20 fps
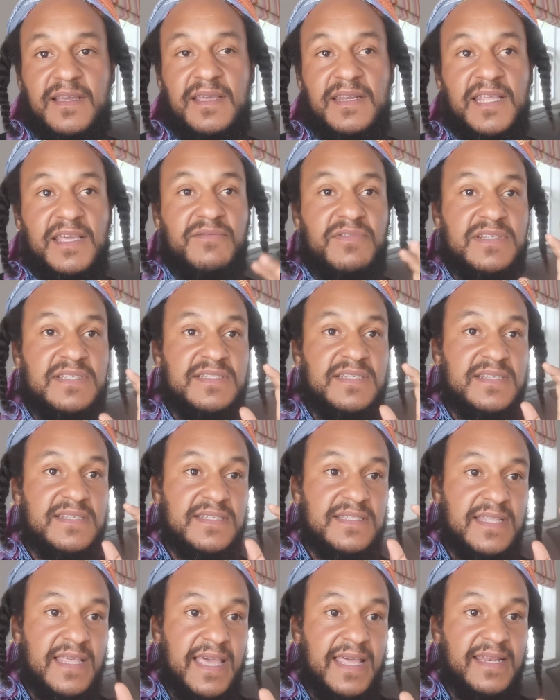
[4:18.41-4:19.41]
And ever
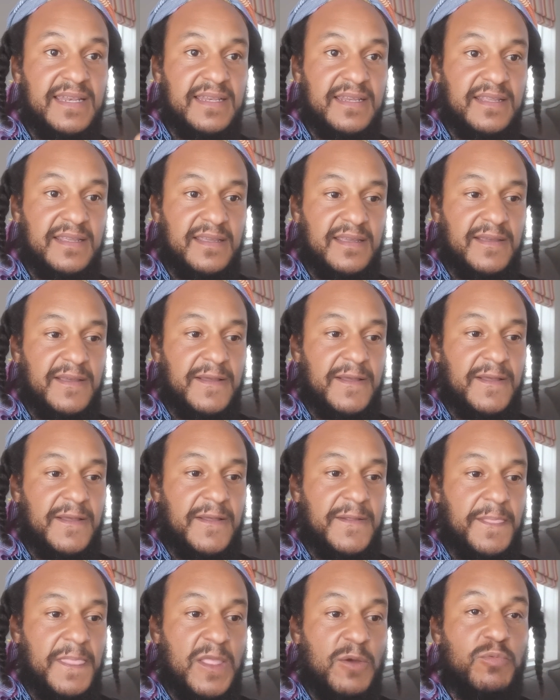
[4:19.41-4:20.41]
since then,
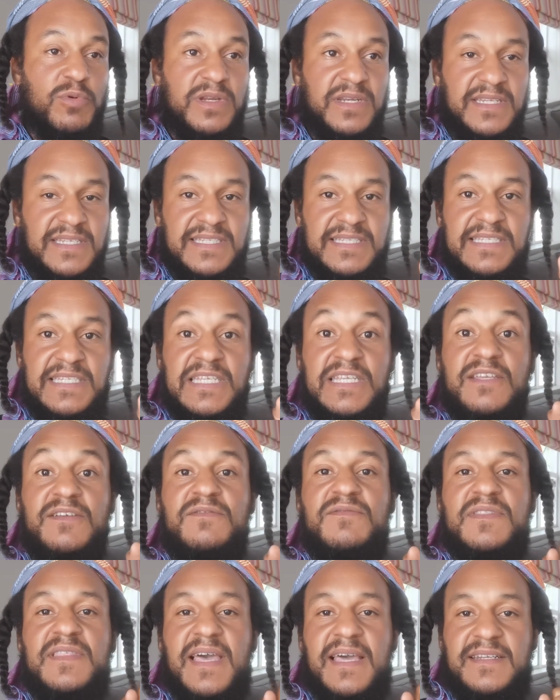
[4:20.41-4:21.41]
we
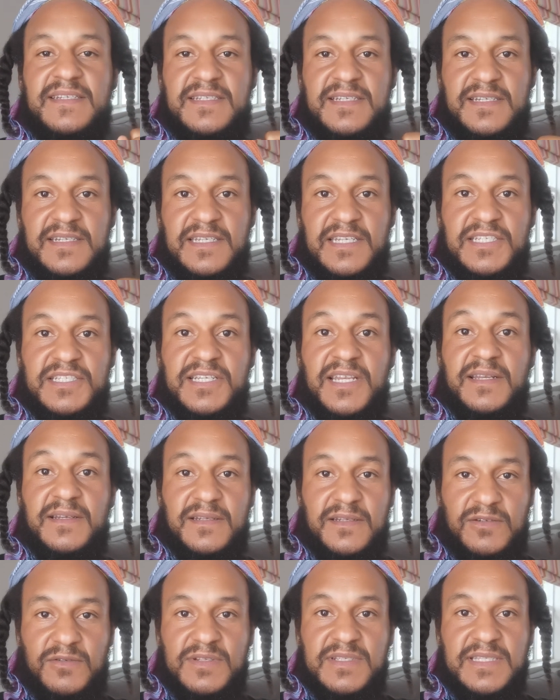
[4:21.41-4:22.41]
receive that
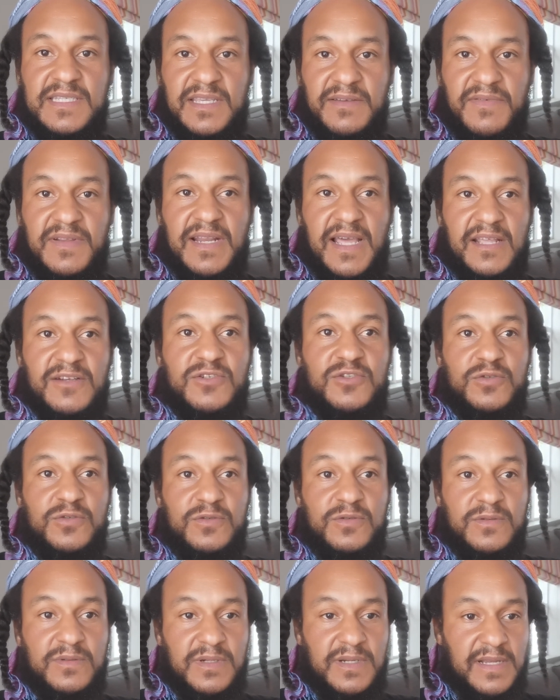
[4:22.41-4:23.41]
tradition. It was given
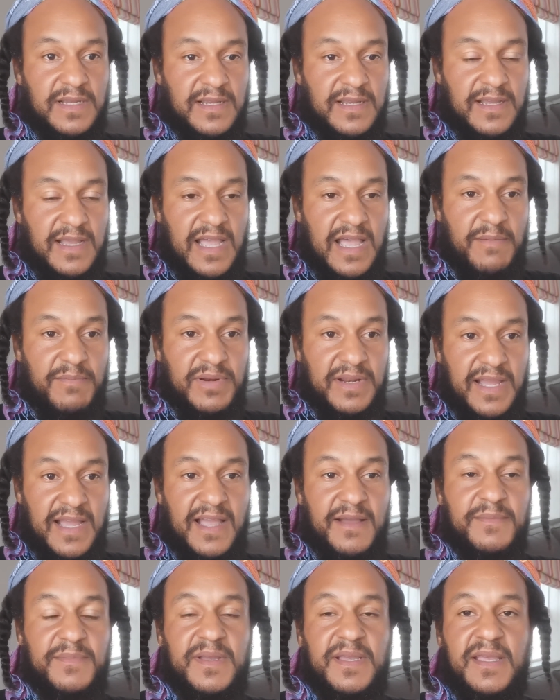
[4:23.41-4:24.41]
unto
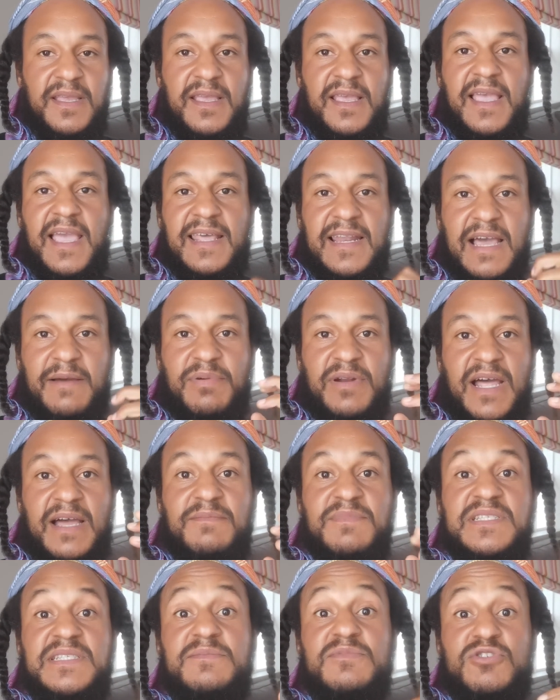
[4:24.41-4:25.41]
Abraham, and
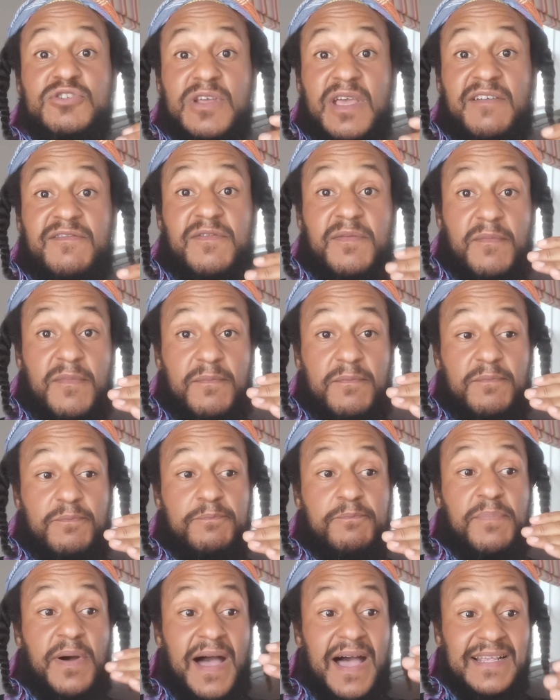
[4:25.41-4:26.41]
Abraham seems to have
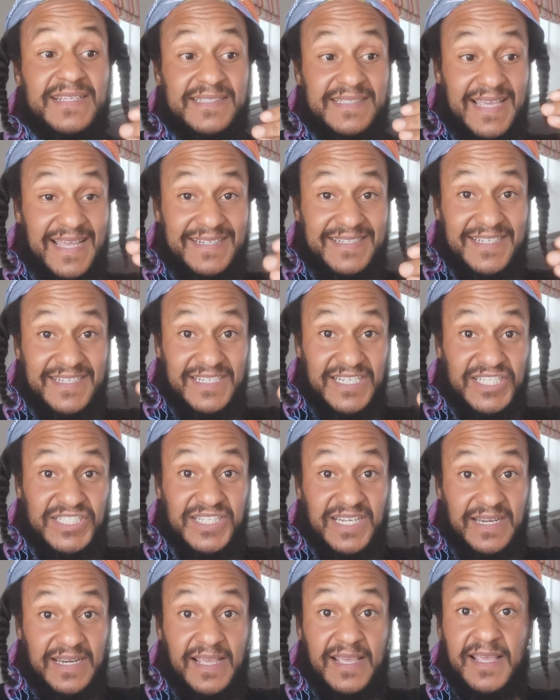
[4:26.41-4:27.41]
passed that
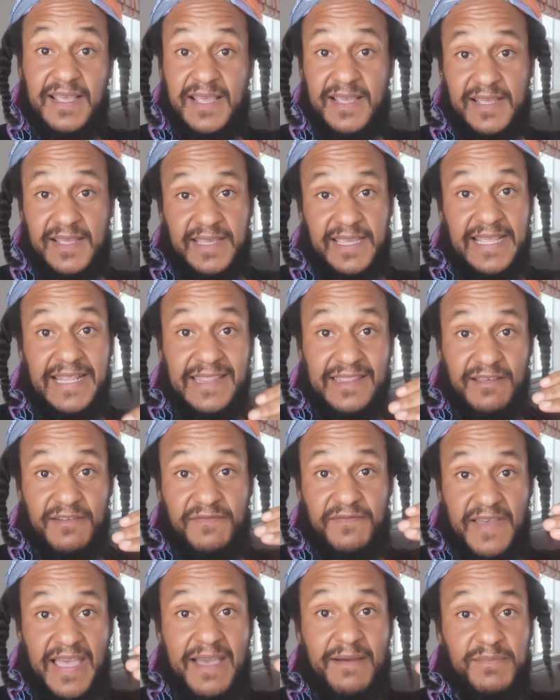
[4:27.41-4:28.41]
tradition in
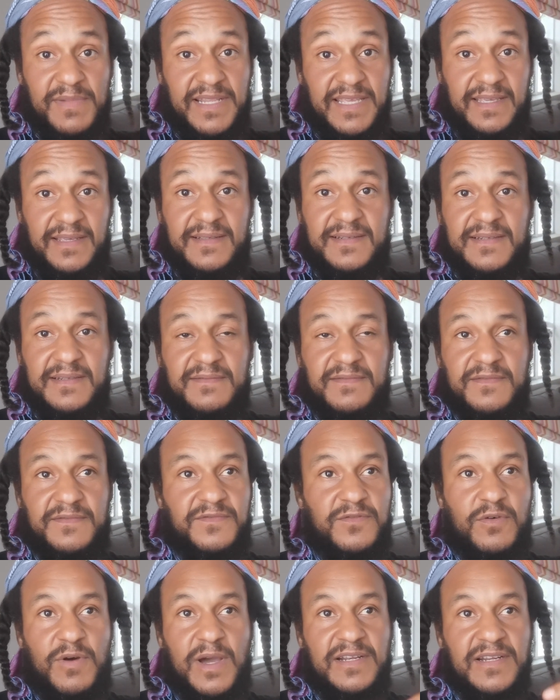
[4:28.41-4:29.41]
the family
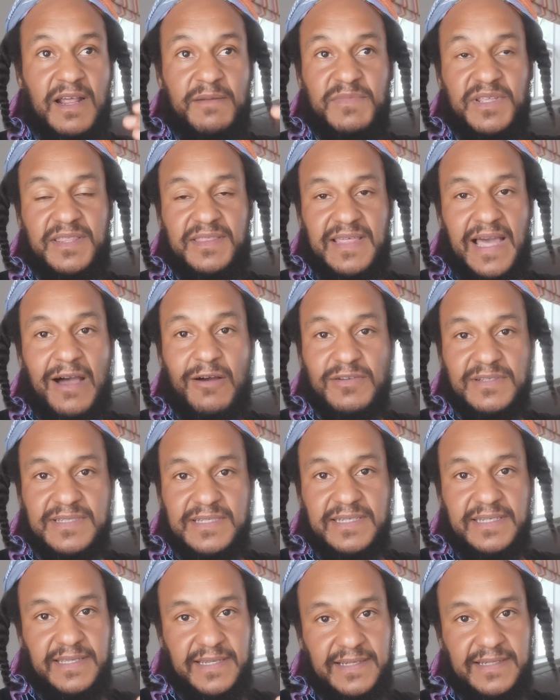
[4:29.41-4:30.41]
for I don't know how many
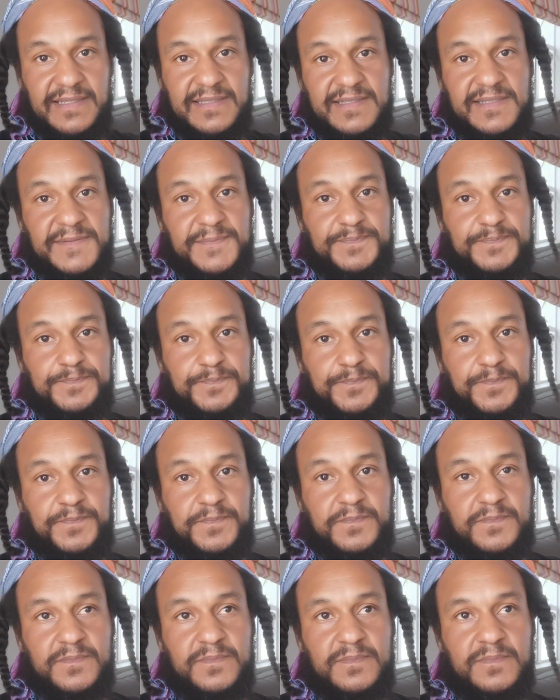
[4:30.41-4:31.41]
thousand years,
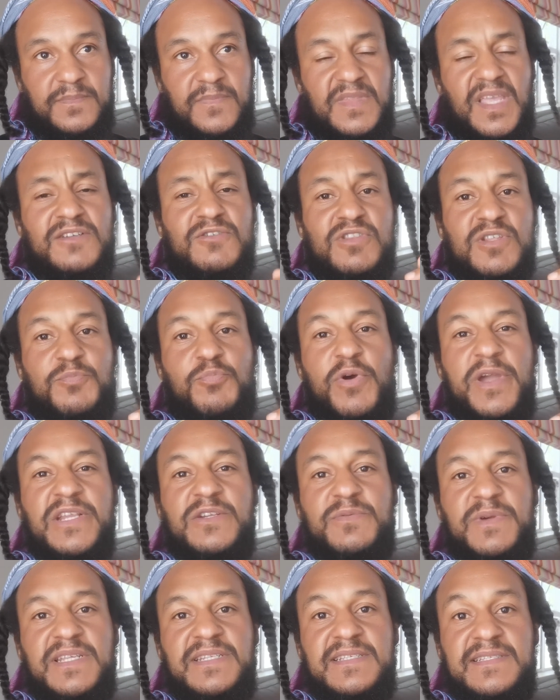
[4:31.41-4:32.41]
to the
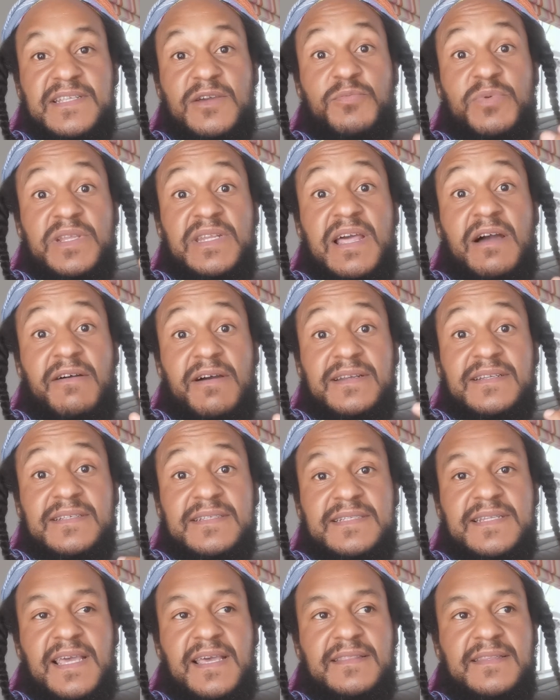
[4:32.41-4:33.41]
point where it is that we now
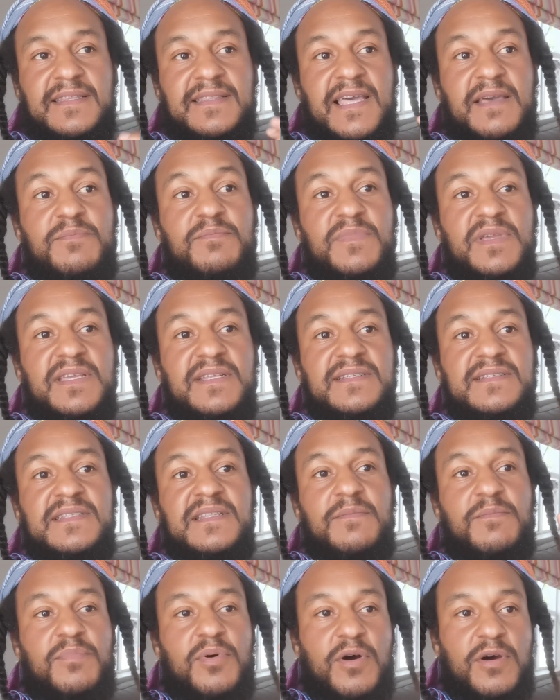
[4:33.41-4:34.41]
understand that that
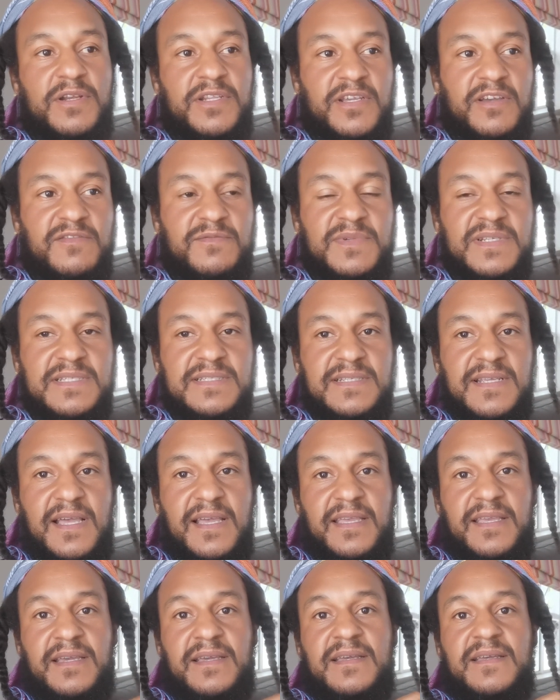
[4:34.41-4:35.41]
means the body of
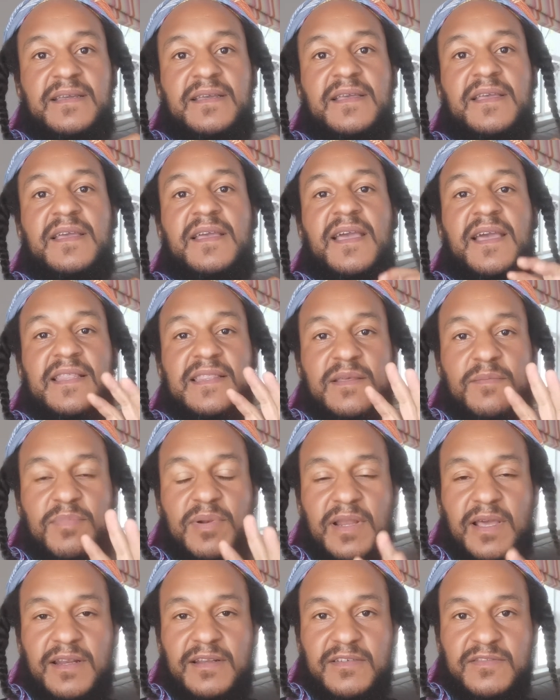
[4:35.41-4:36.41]
Messiah and the
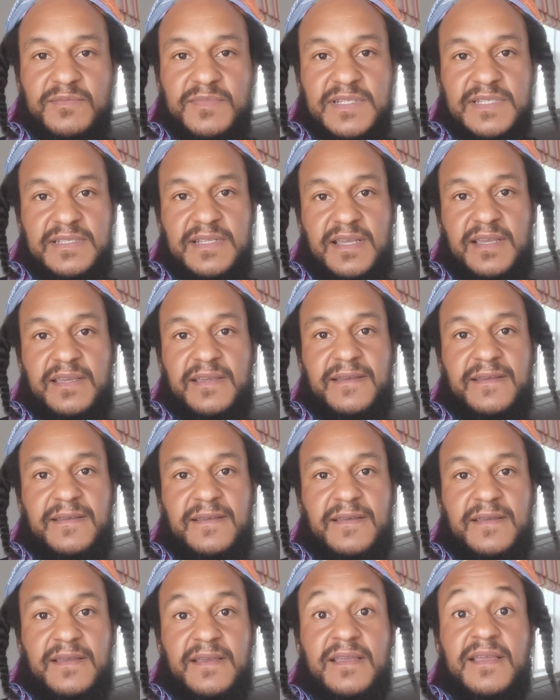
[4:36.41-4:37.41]
blood of Messiah.
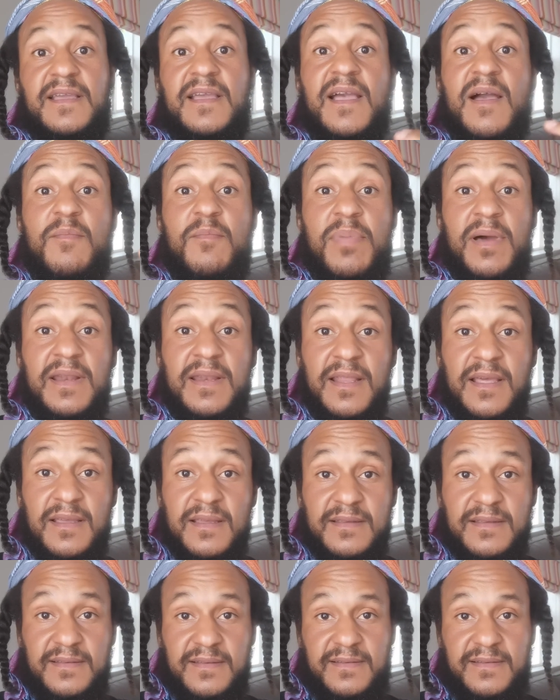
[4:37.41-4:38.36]
Kabbalah.